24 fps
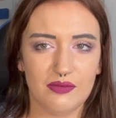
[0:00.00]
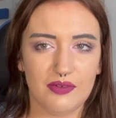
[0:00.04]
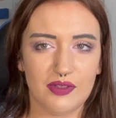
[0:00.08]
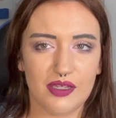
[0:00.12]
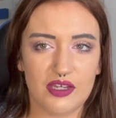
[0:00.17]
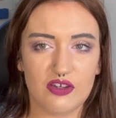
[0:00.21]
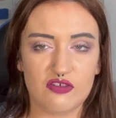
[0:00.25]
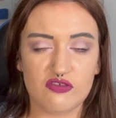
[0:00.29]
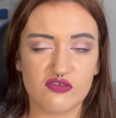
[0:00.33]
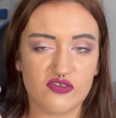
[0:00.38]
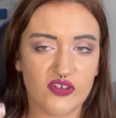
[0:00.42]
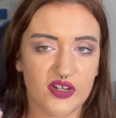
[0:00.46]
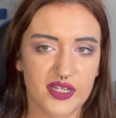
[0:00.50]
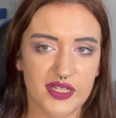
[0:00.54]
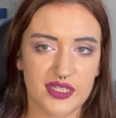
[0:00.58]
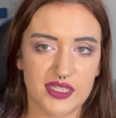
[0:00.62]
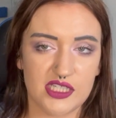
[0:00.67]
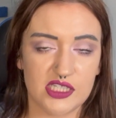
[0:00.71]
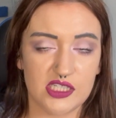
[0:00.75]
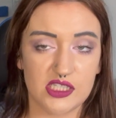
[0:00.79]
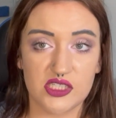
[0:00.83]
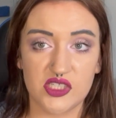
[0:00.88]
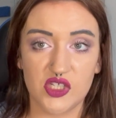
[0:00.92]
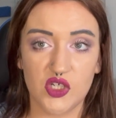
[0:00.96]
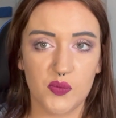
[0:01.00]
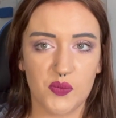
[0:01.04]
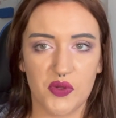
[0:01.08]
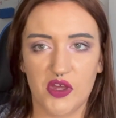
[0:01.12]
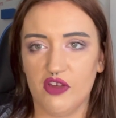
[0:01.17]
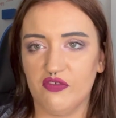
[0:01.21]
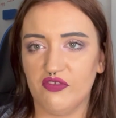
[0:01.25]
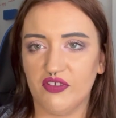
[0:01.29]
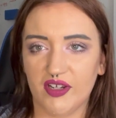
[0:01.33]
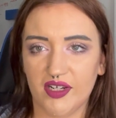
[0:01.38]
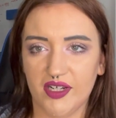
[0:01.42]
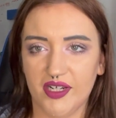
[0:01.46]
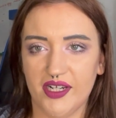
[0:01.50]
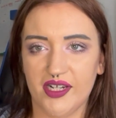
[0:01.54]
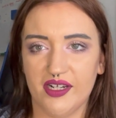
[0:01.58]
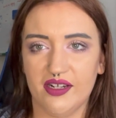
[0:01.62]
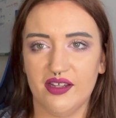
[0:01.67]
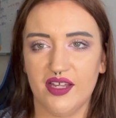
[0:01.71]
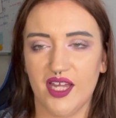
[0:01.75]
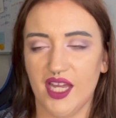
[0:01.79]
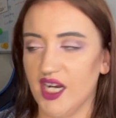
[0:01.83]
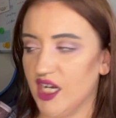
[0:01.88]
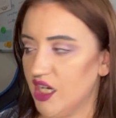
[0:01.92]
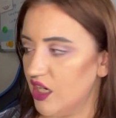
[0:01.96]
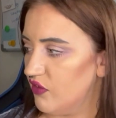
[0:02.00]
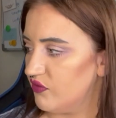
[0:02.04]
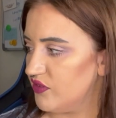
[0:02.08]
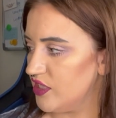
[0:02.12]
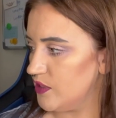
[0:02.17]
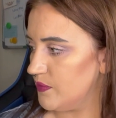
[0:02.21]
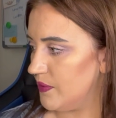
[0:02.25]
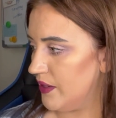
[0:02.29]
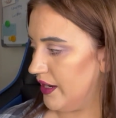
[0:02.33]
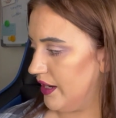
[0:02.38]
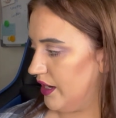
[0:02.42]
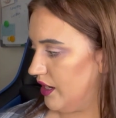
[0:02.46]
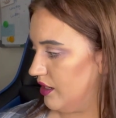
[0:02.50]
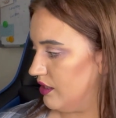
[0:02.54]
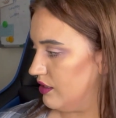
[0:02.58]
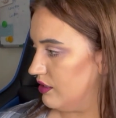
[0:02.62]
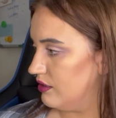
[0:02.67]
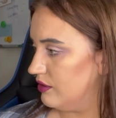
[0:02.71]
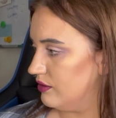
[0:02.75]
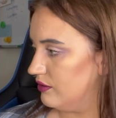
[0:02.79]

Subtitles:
it writes so perfectly. I love this pen.